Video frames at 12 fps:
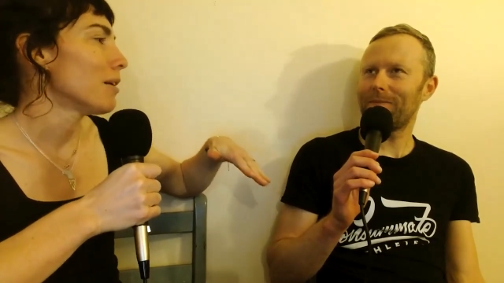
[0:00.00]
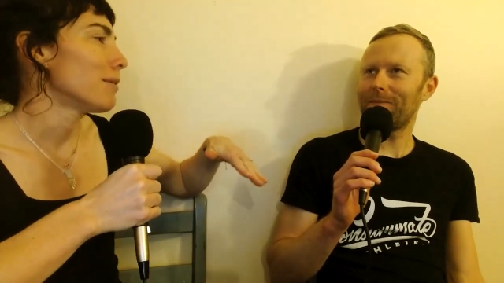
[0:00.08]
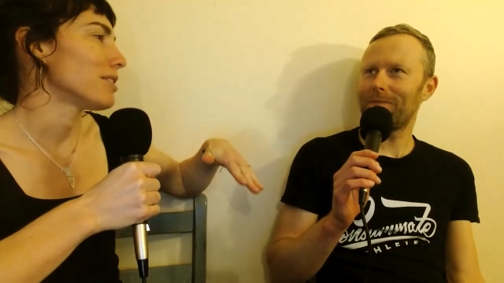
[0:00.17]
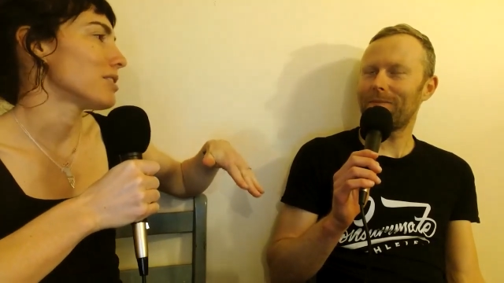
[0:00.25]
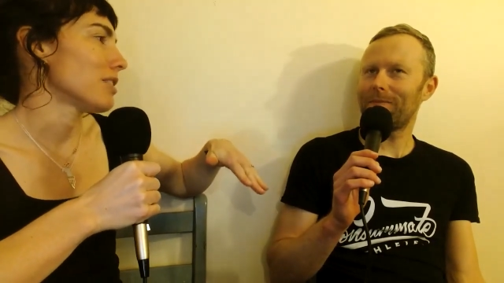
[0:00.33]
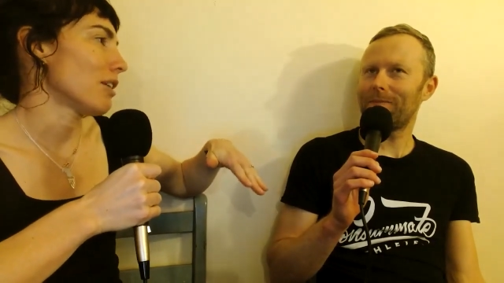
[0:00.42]

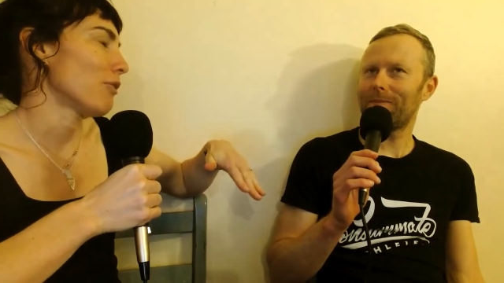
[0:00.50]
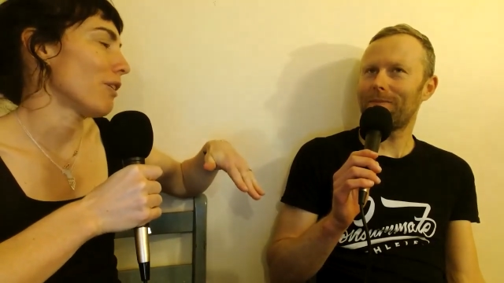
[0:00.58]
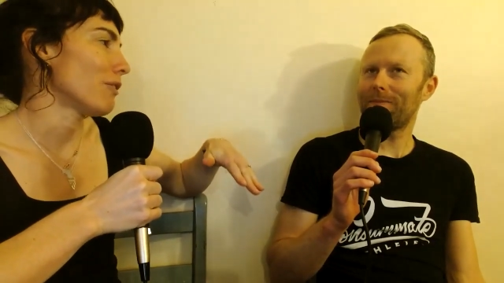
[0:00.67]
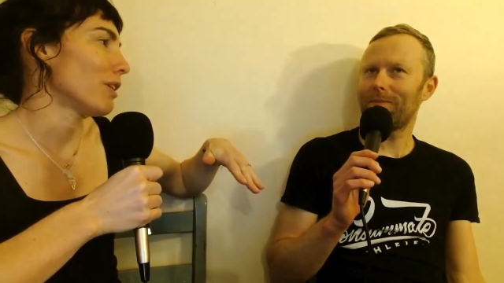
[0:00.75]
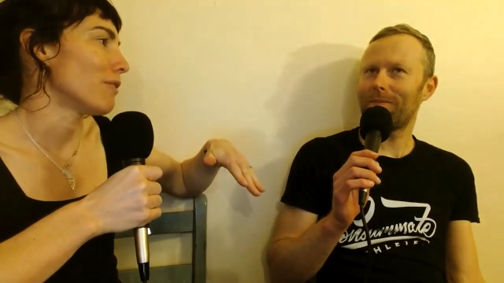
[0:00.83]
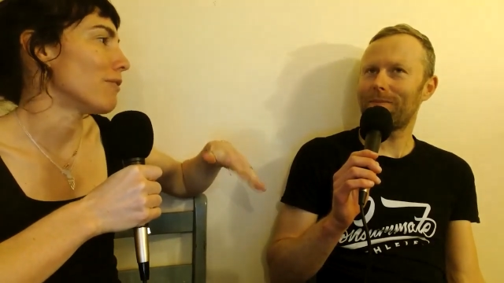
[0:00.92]
Speaker 1: which
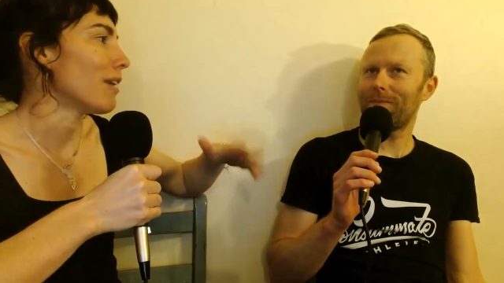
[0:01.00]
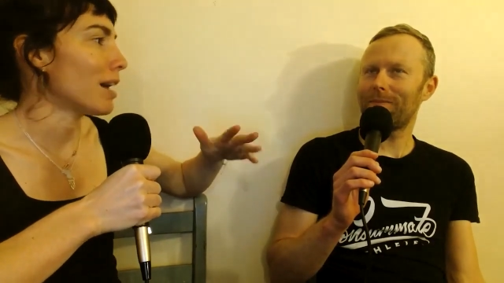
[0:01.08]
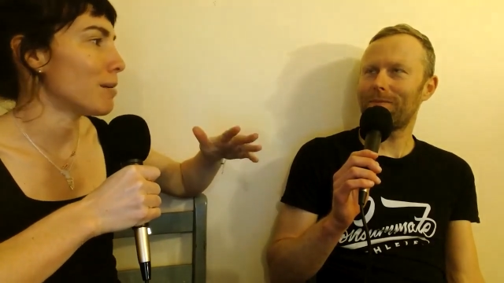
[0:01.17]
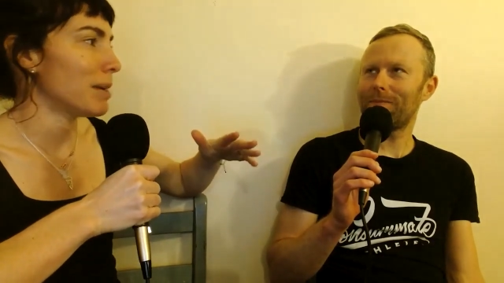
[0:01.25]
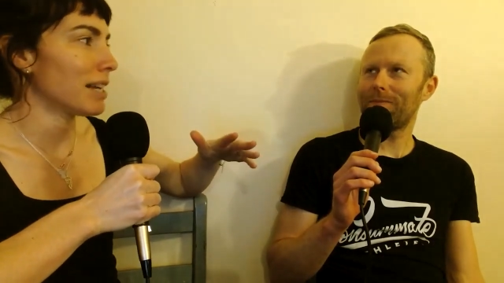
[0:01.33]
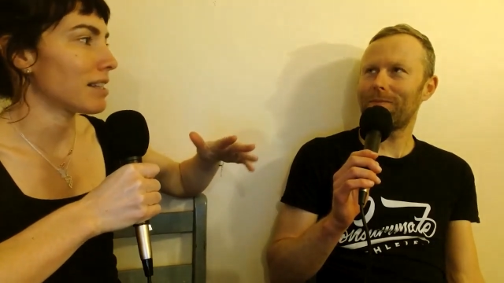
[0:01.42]
felt very
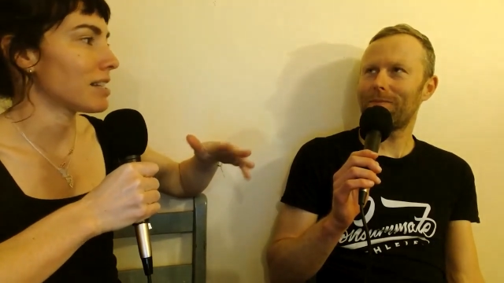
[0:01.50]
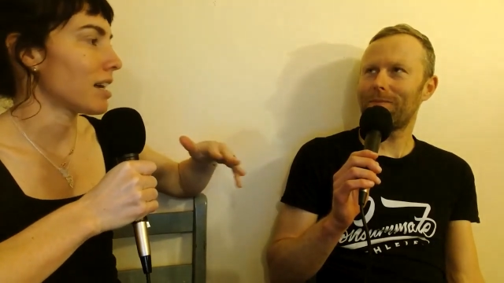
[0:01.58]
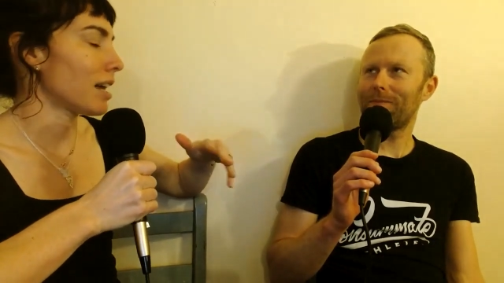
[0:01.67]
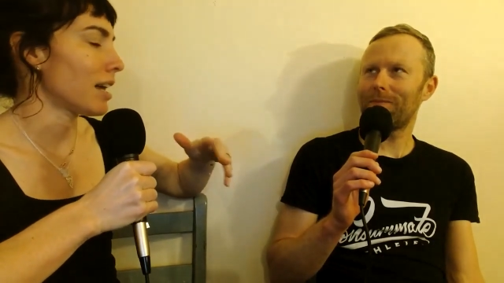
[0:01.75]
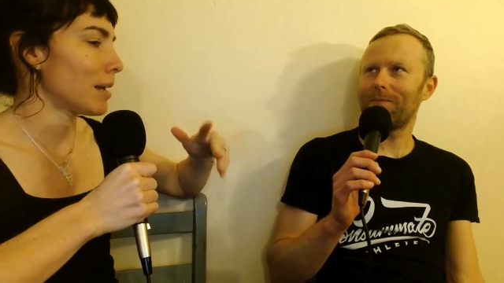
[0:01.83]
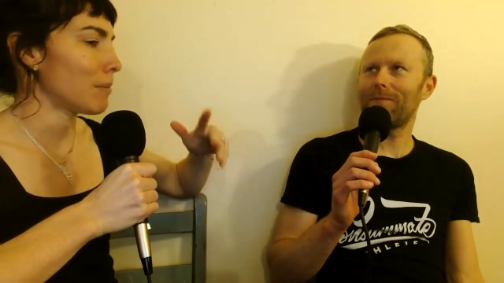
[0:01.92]
vibey at the
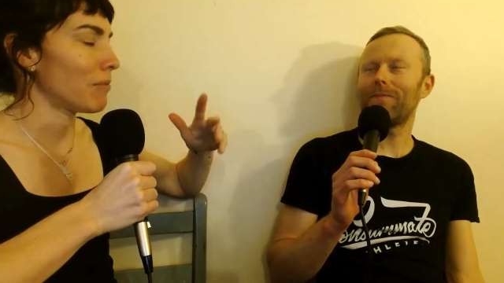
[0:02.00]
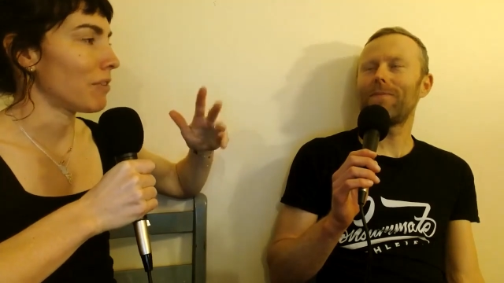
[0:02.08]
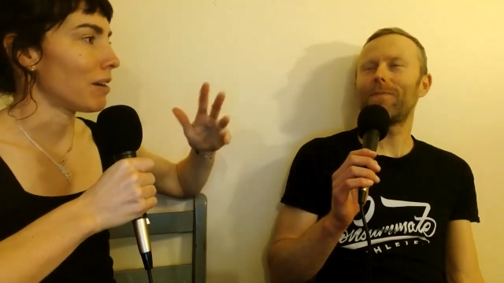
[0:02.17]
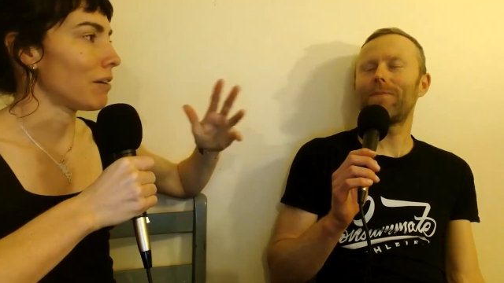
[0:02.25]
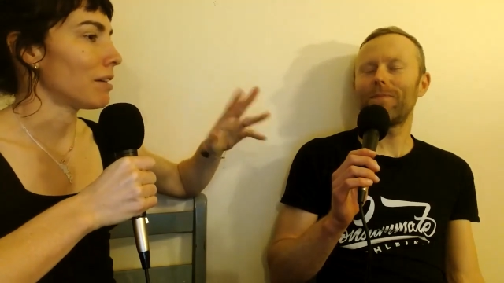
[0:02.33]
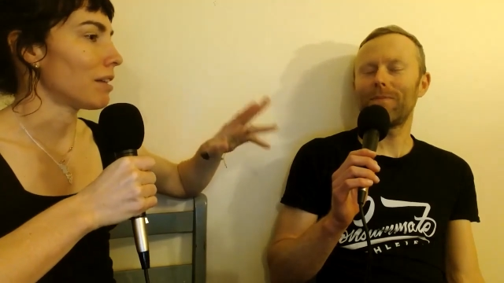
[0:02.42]
time,
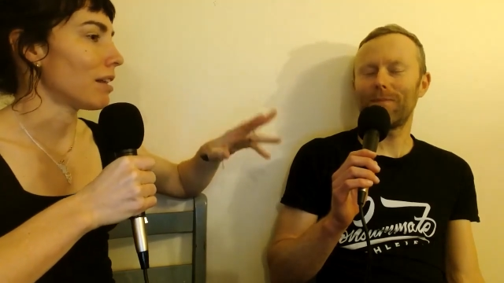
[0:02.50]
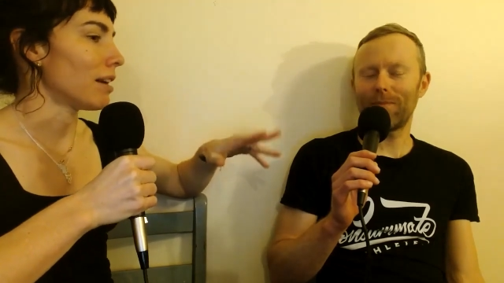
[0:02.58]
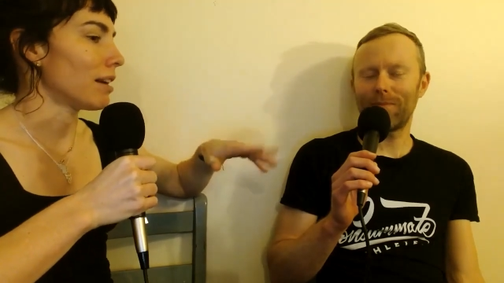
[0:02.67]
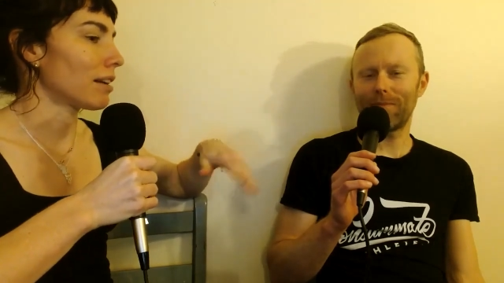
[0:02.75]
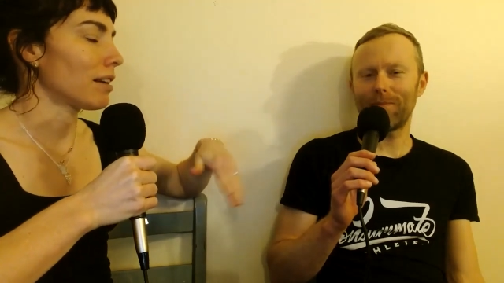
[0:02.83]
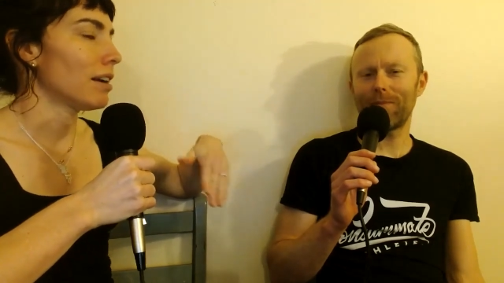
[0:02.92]
very
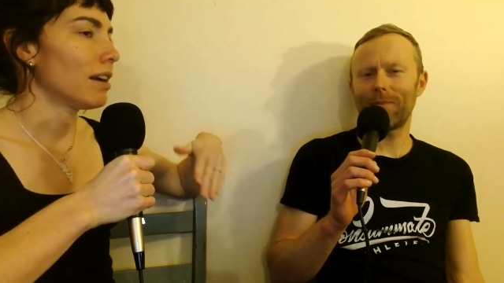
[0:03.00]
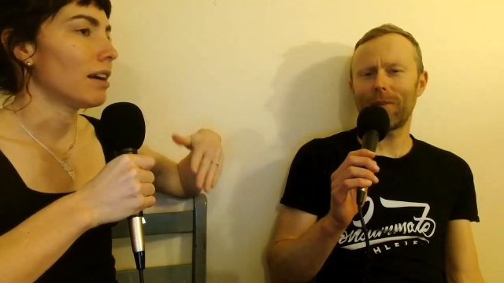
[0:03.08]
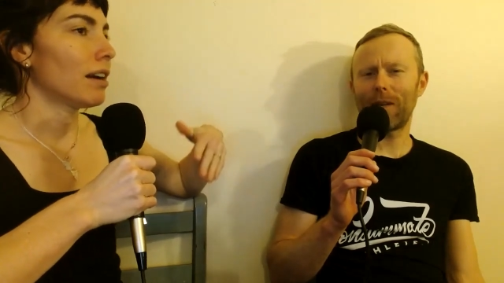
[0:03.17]
like,